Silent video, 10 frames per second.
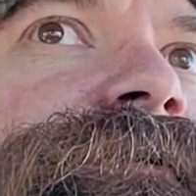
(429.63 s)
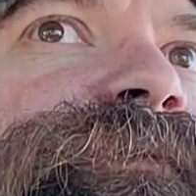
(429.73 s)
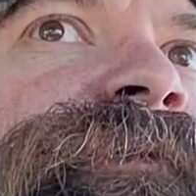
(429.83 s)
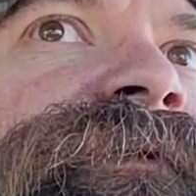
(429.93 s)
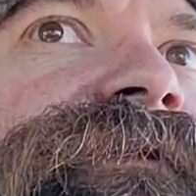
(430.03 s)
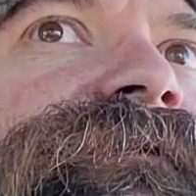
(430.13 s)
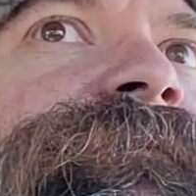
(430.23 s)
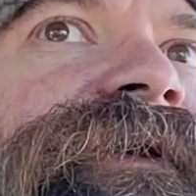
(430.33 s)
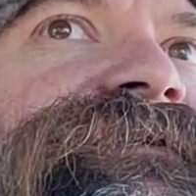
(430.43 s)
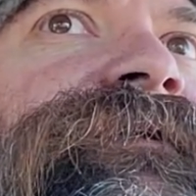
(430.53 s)
But I mean, the
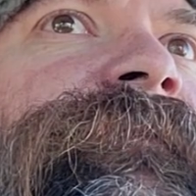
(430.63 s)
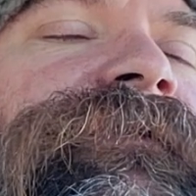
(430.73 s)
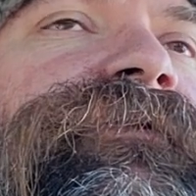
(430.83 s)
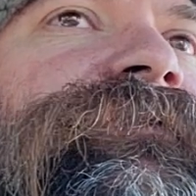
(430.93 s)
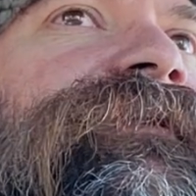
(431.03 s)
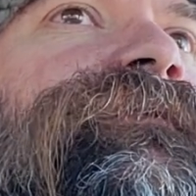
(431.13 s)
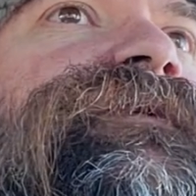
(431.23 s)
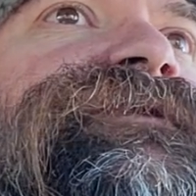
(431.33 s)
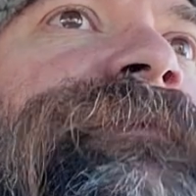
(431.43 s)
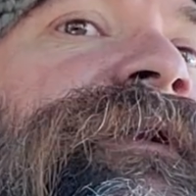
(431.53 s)
best thing about the whole thing
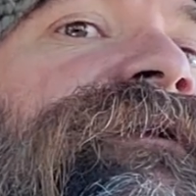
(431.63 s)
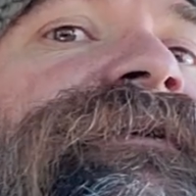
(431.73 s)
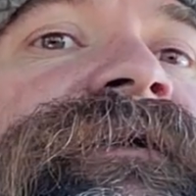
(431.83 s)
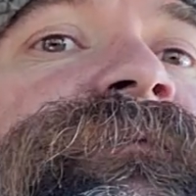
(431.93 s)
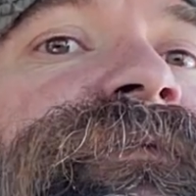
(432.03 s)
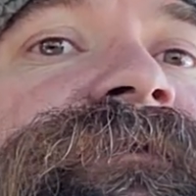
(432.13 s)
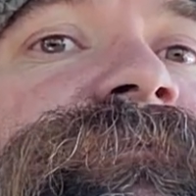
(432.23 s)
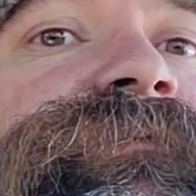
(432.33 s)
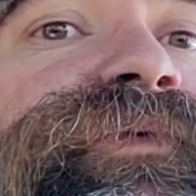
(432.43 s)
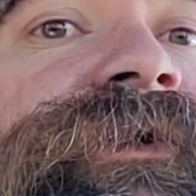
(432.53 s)
was spending time with
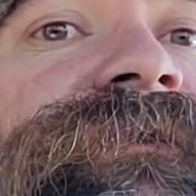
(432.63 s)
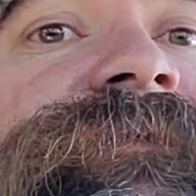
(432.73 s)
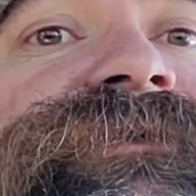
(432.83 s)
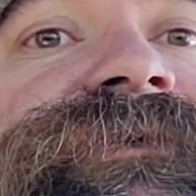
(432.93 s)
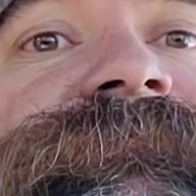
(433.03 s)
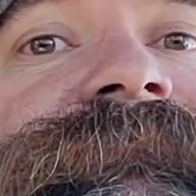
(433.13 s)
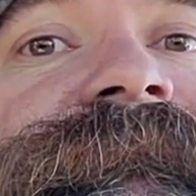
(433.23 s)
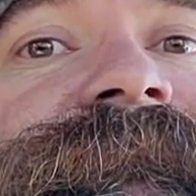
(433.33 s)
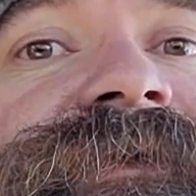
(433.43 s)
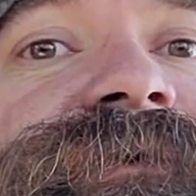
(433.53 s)
Prin and the Munchkin.
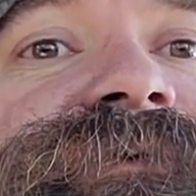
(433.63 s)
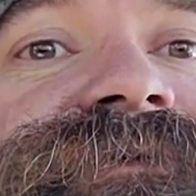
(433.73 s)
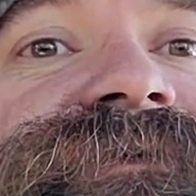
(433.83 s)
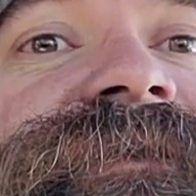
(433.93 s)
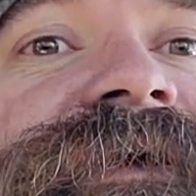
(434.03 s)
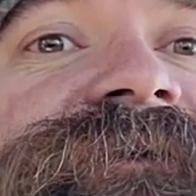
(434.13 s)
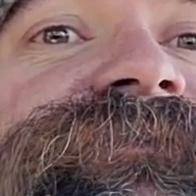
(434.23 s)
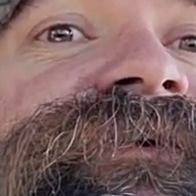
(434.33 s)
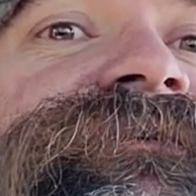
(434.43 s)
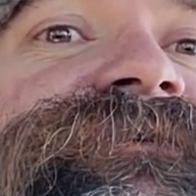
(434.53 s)
It was just a lot of
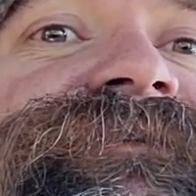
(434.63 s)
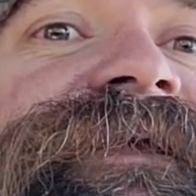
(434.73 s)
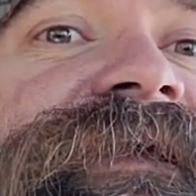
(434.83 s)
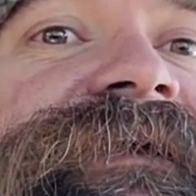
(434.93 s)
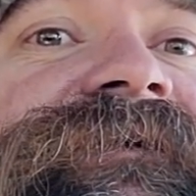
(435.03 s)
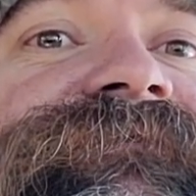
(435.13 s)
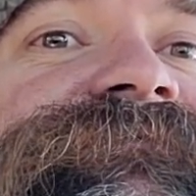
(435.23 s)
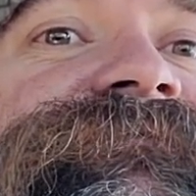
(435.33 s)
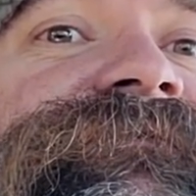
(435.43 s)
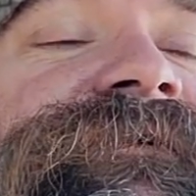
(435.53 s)
fun just to hang out,
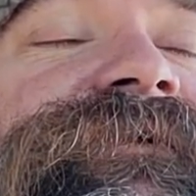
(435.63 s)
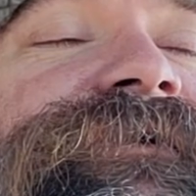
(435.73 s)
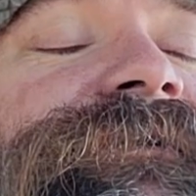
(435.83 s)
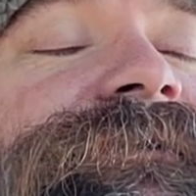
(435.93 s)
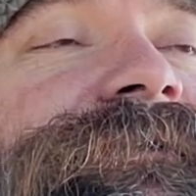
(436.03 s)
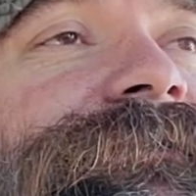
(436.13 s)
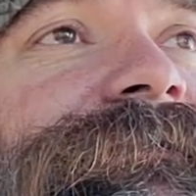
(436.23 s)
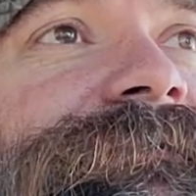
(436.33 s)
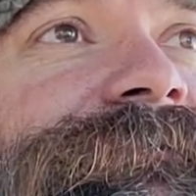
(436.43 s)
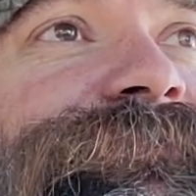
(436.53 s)
and
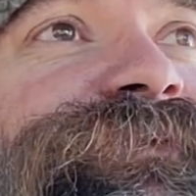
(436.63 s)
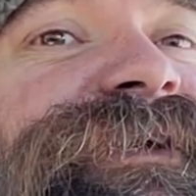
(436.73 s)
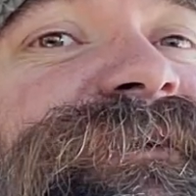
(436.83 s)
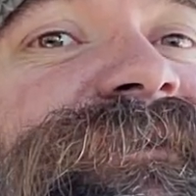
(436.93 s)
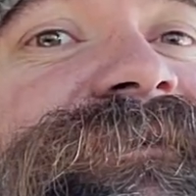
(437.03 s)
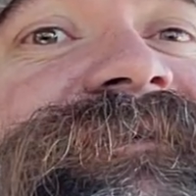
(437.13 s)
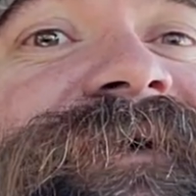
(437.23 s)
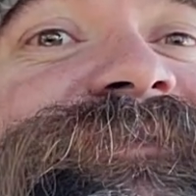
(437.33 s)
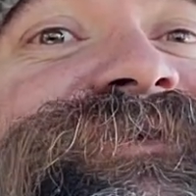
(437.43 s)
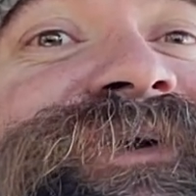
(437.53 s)
we had a lot of
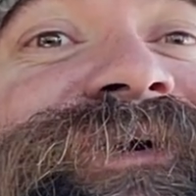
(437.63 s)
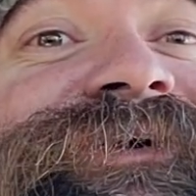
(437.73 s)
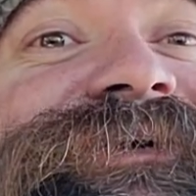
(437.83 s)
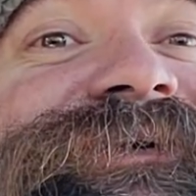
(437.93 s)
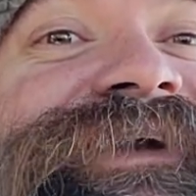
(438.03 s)
time to talk.